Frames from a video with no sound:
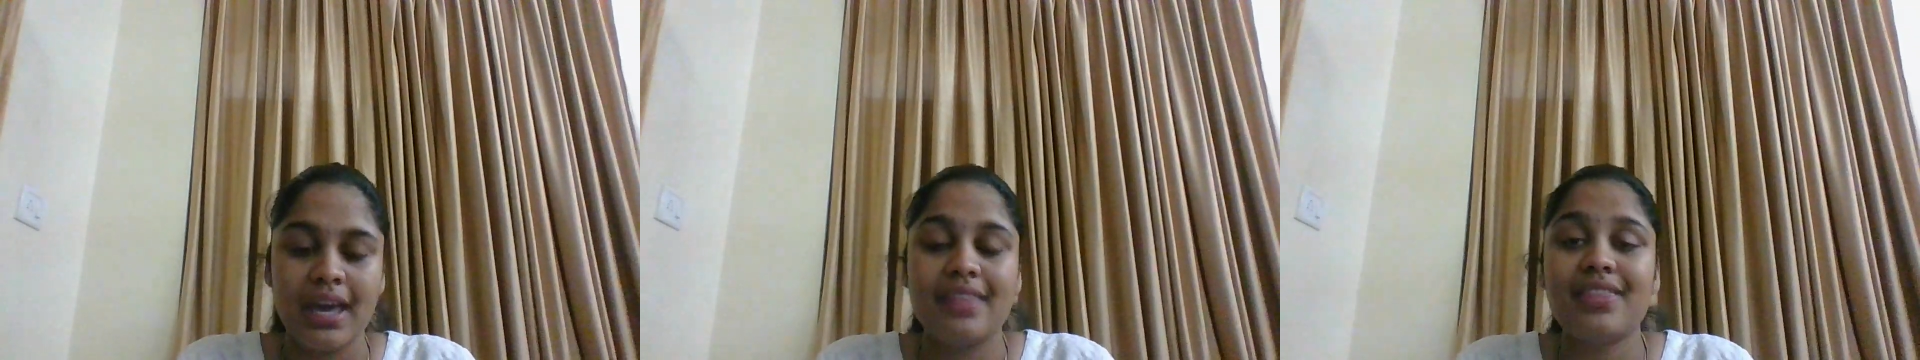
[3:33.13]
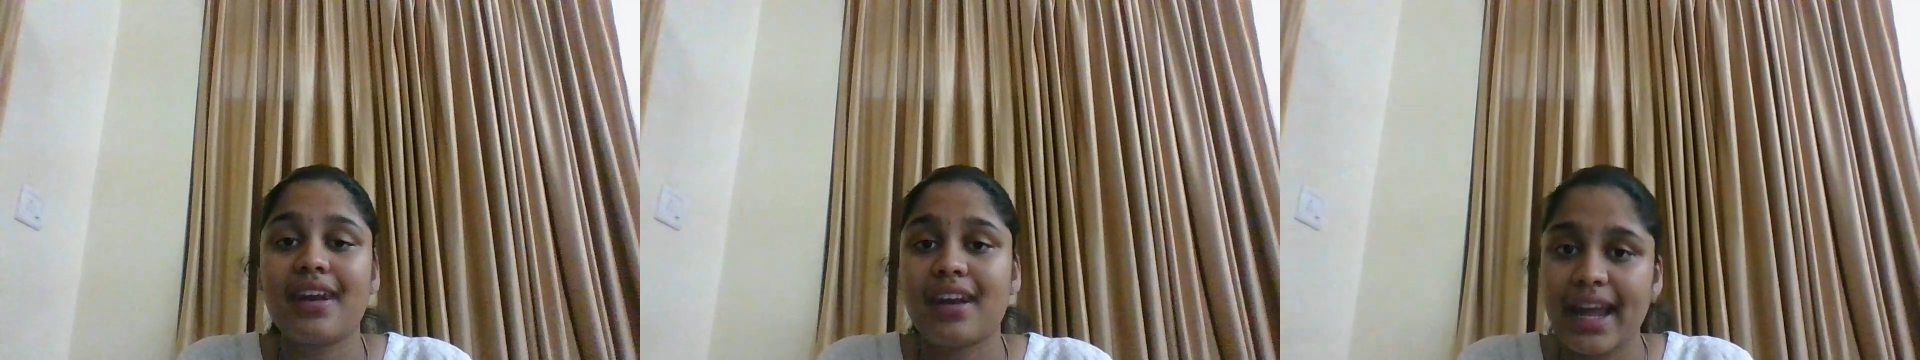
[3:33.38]

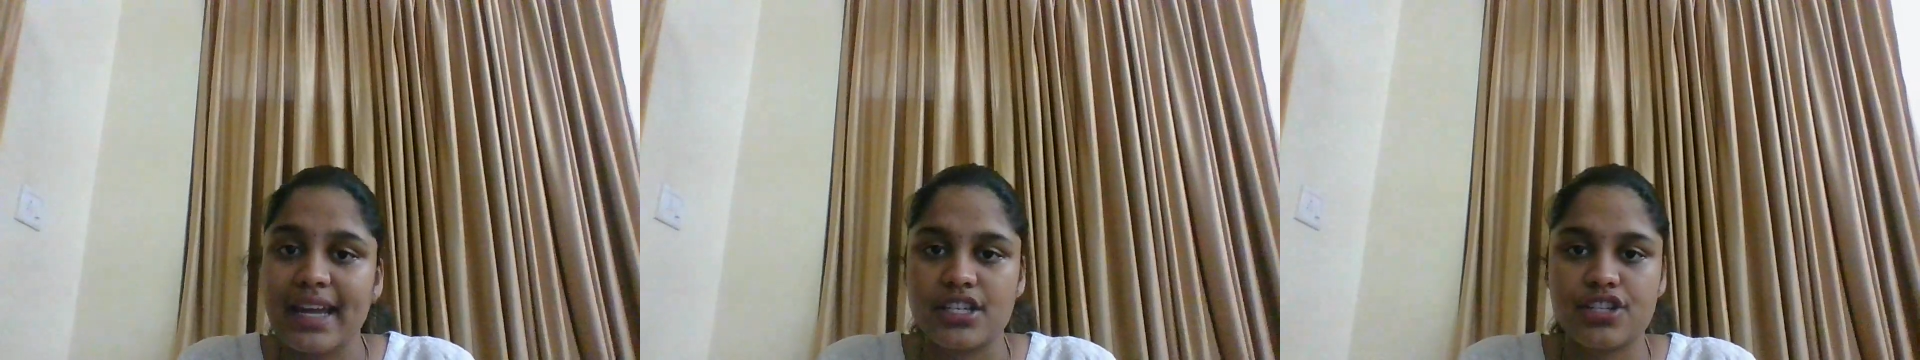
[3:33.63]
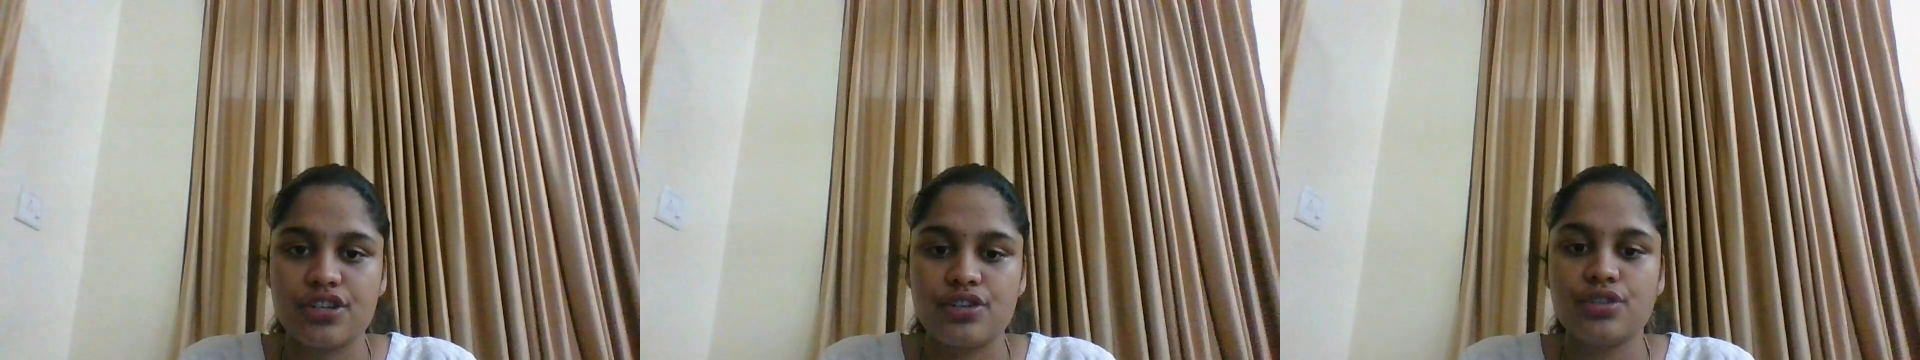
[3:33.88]
The right
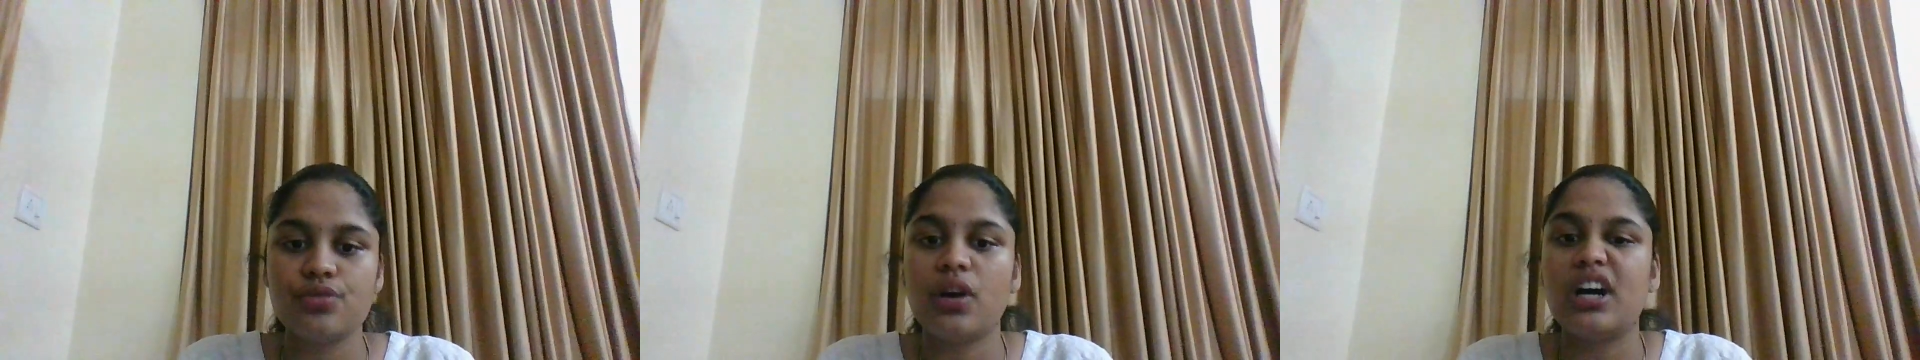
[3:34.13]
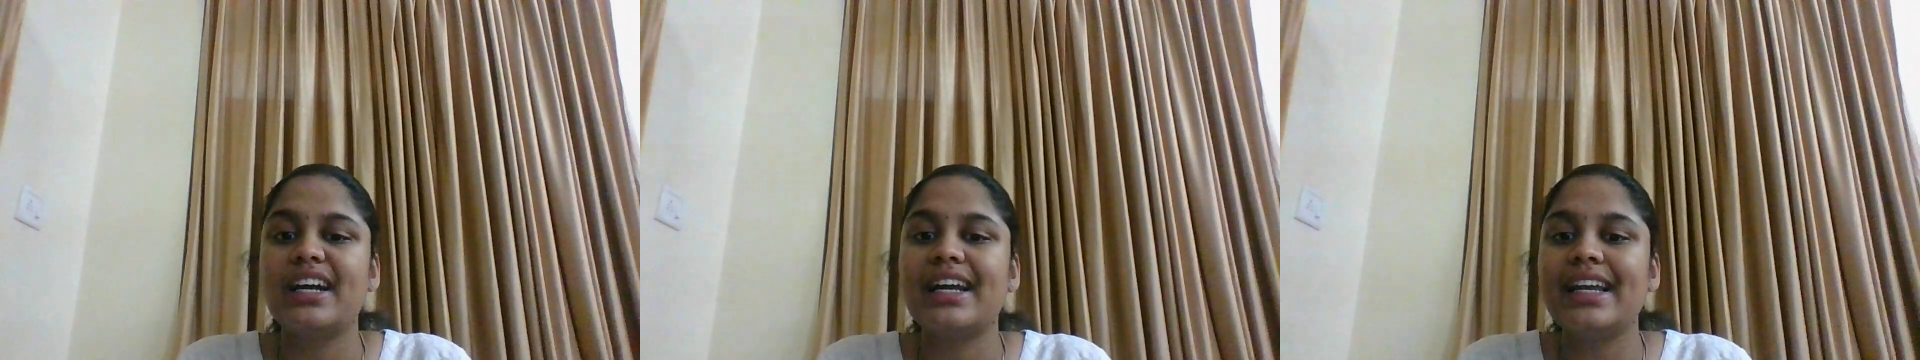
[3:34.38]
to a
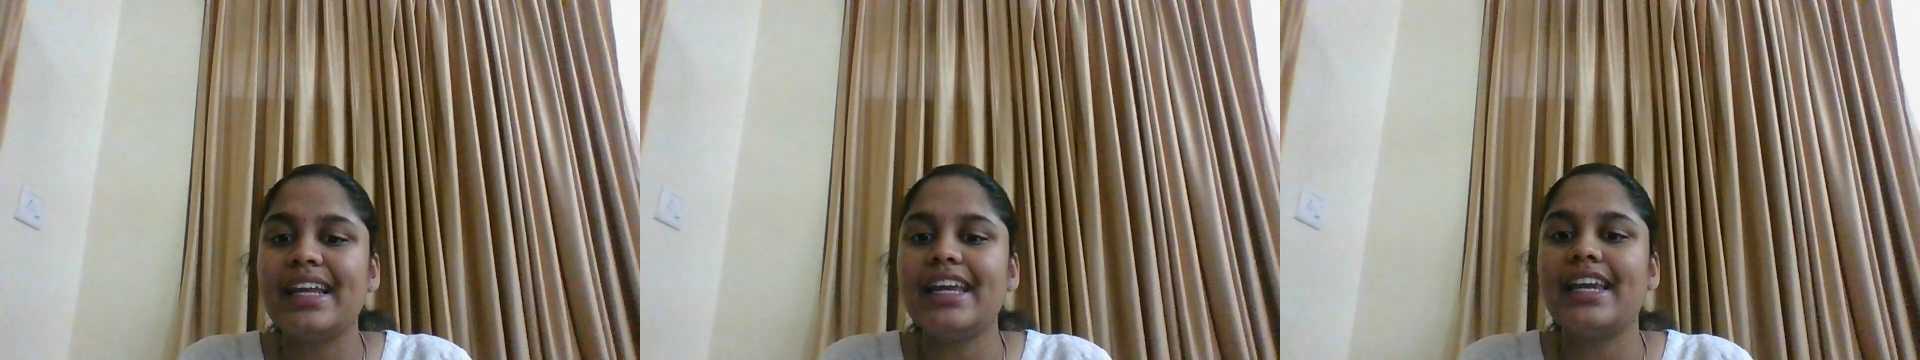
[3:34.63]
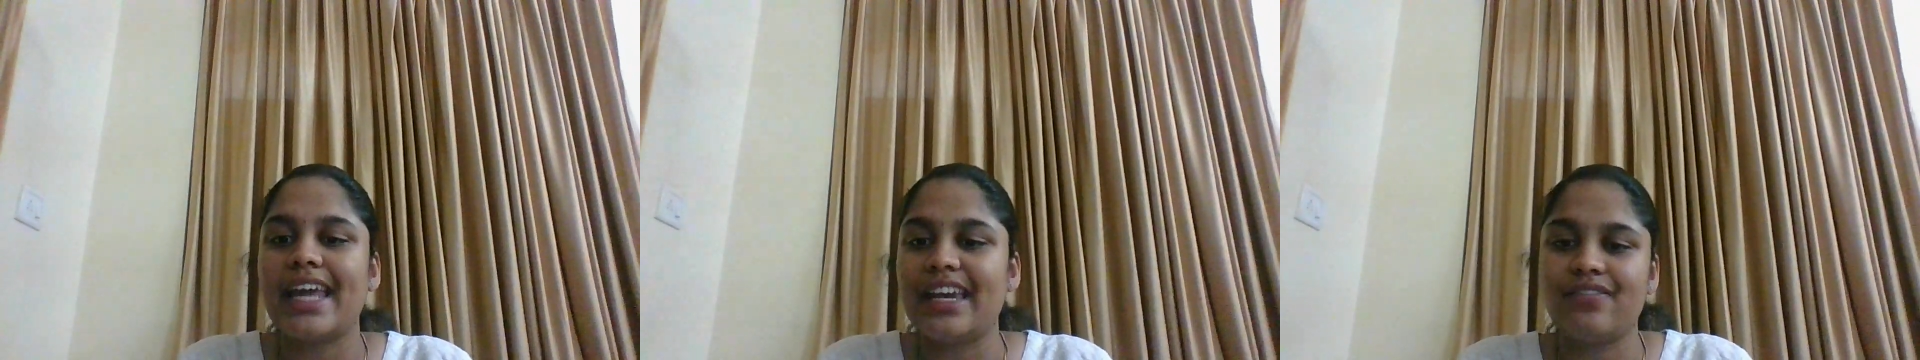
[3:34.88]

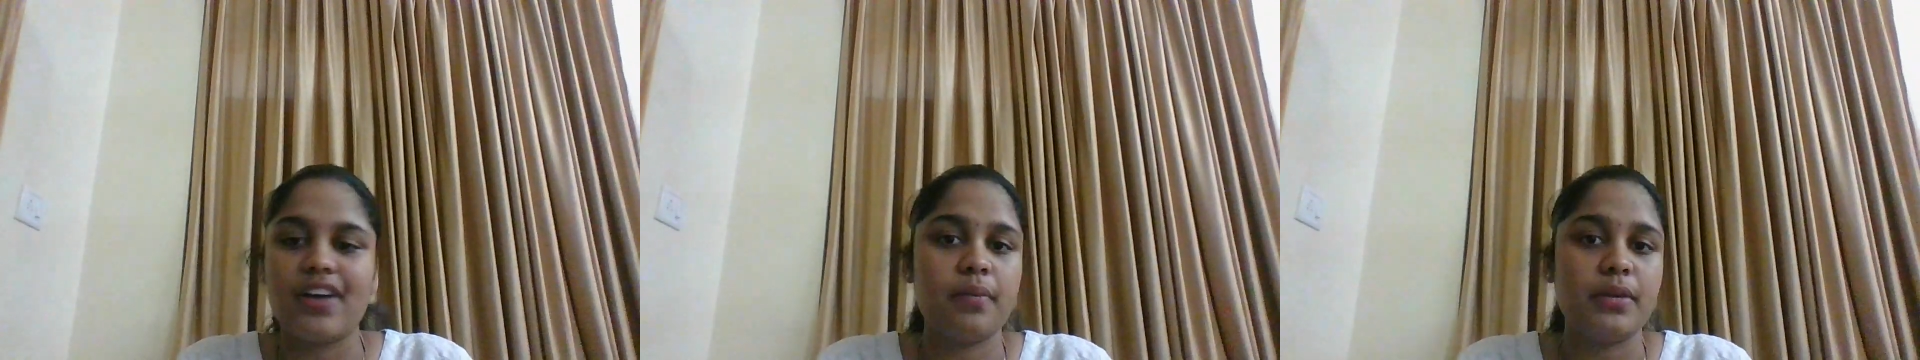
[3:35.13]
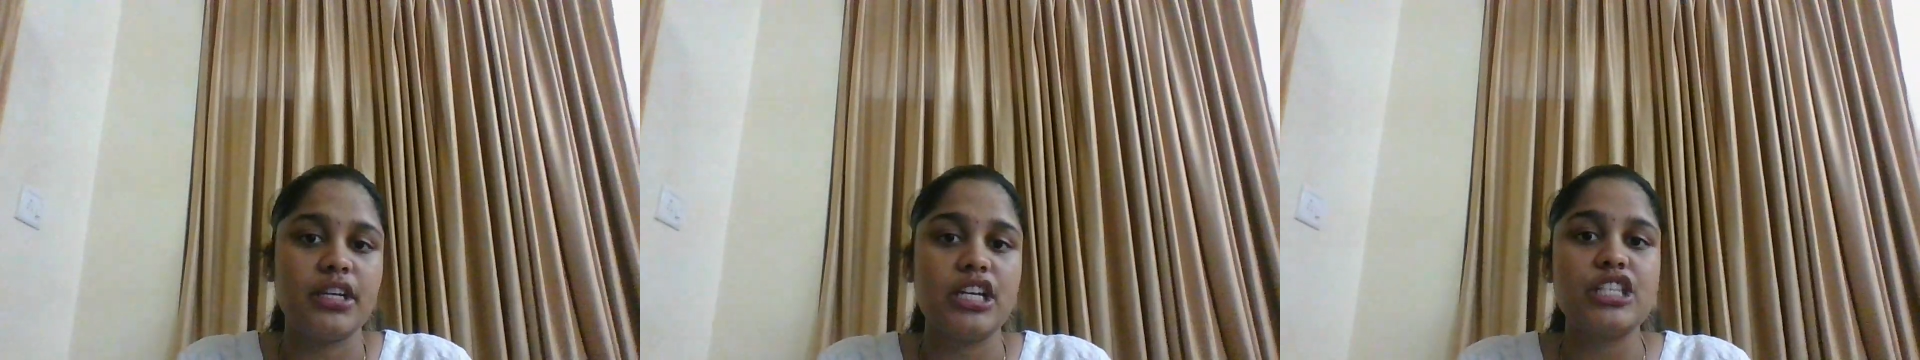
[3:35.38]
clean
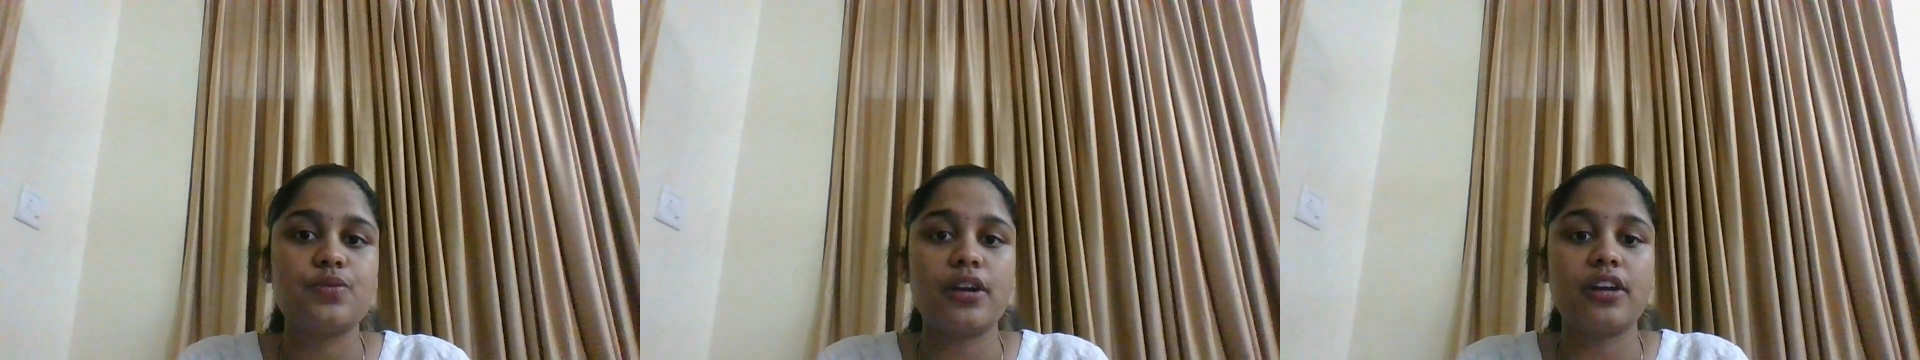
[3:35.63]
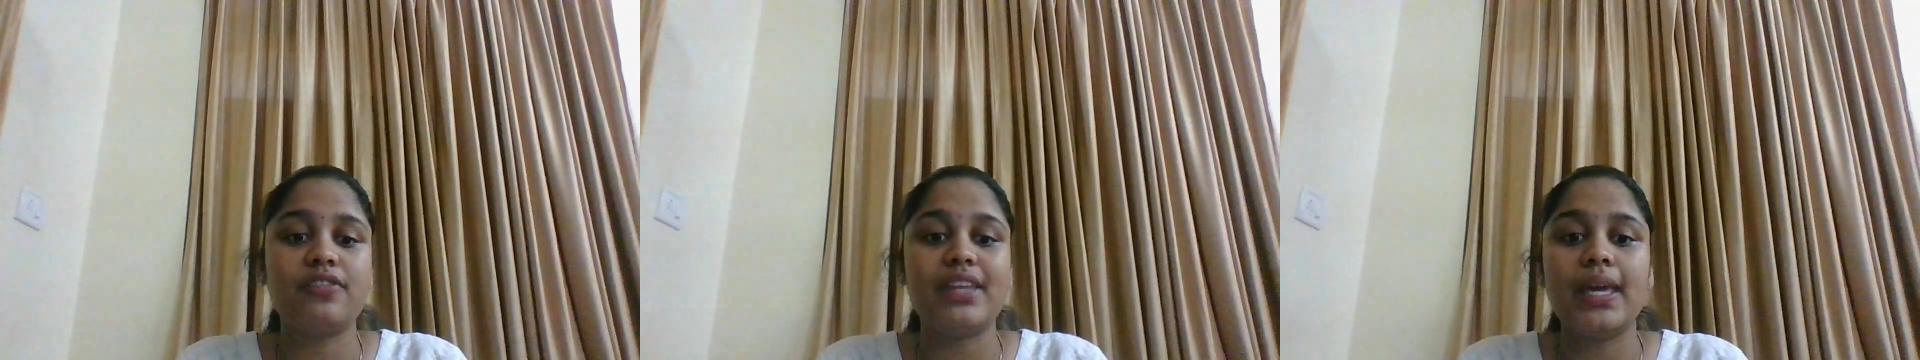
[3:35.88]
environment is one
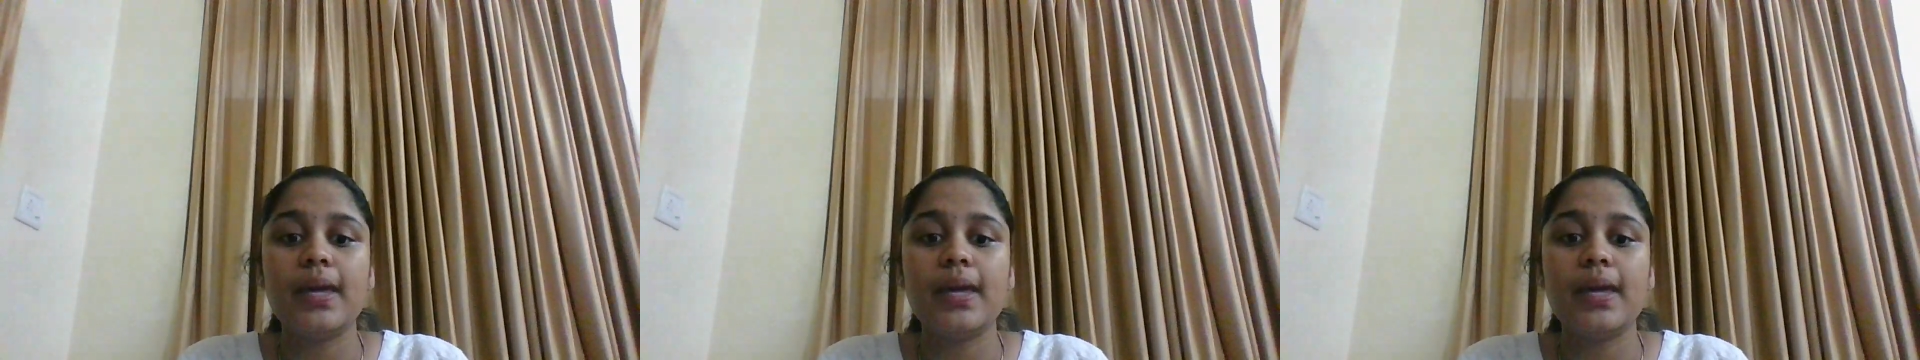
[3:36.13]
of the